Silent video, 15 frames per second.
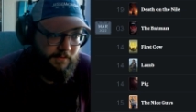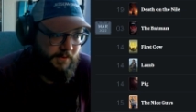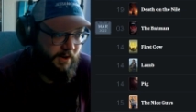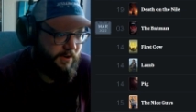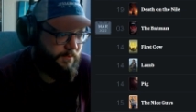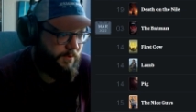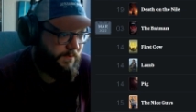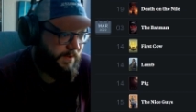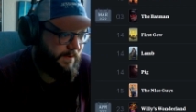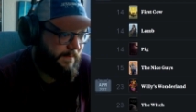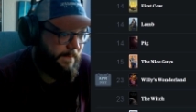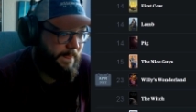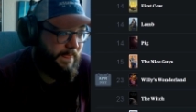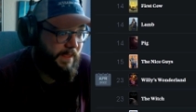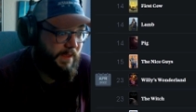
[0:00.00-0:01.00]
Very good movie, though.
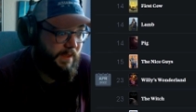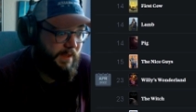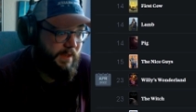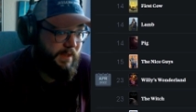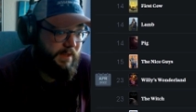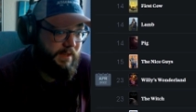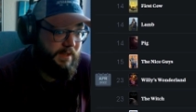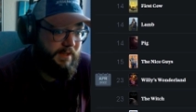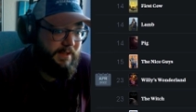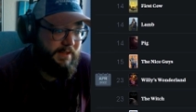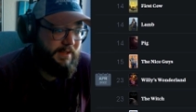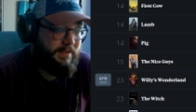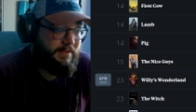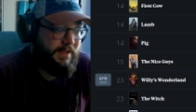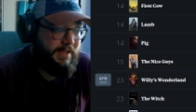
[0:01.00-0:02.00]

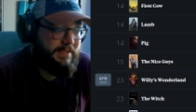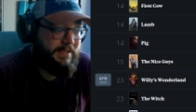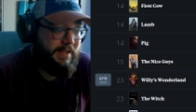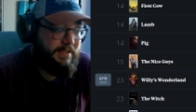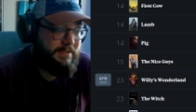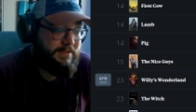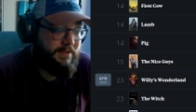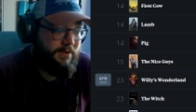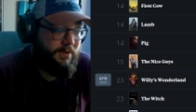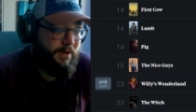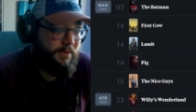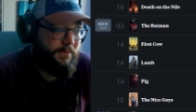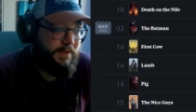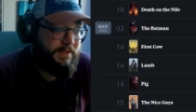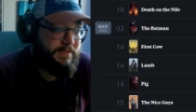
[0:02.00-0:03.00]
Last Night in
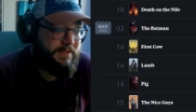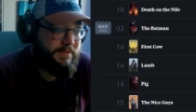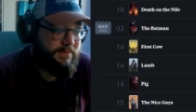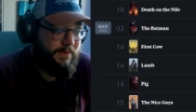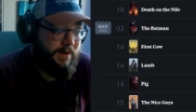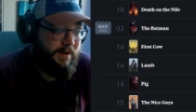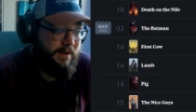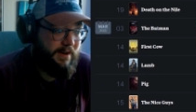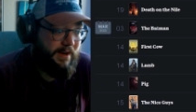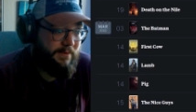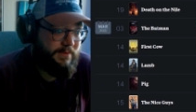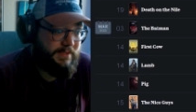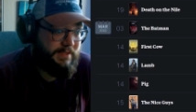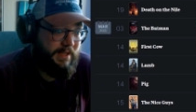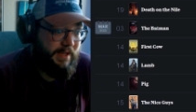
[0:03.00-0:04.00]
Soho. This is where I
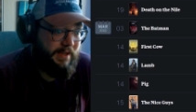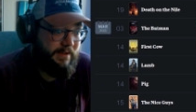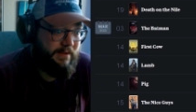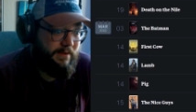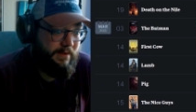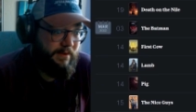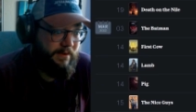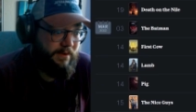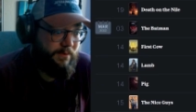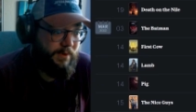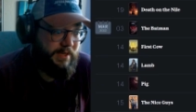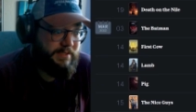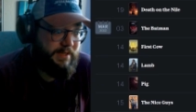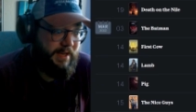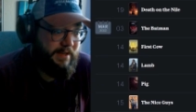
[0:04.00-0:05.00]
was like, oh,
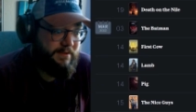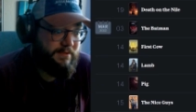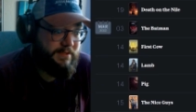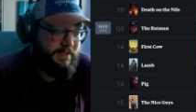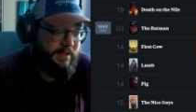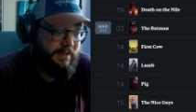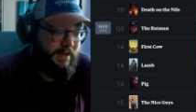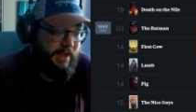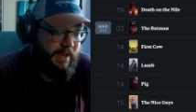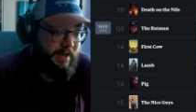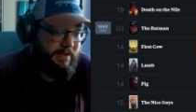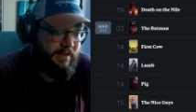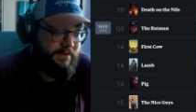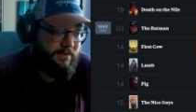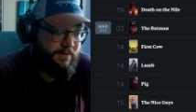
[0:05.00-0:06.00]
Wes Anderson and
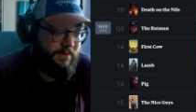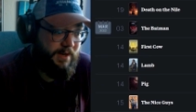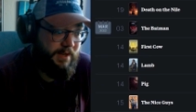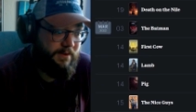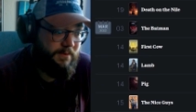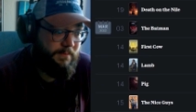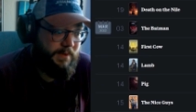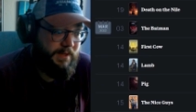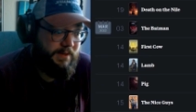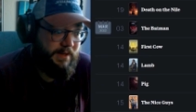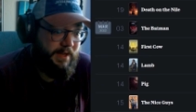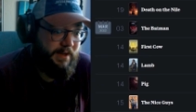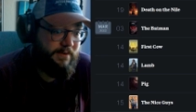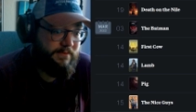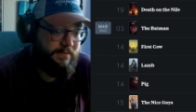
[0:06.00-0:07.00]
Edgar Wright are mid
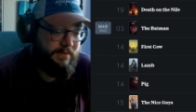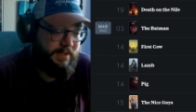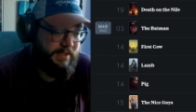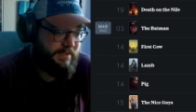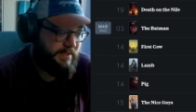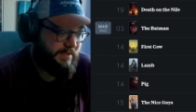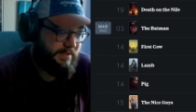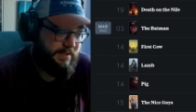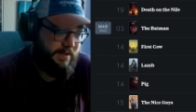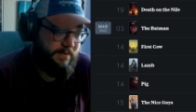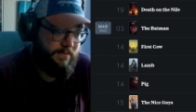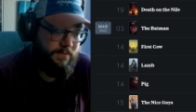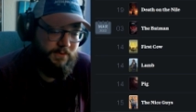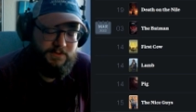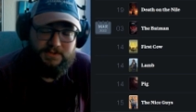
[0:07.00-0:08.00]
now? This is
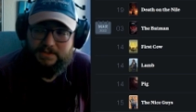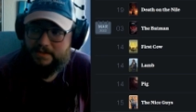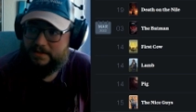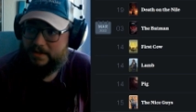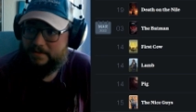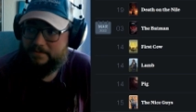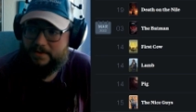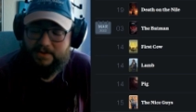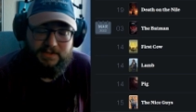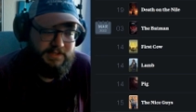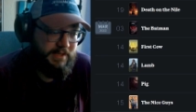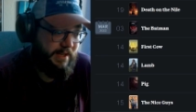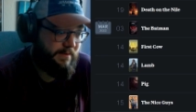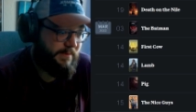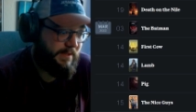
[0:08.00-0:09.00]
unfortunate. I'm very
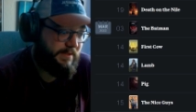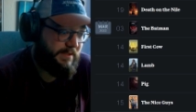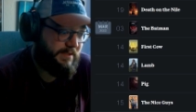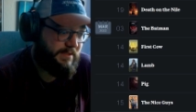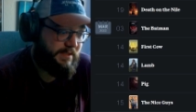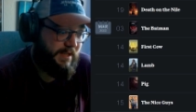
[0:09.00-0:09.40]
sad about this.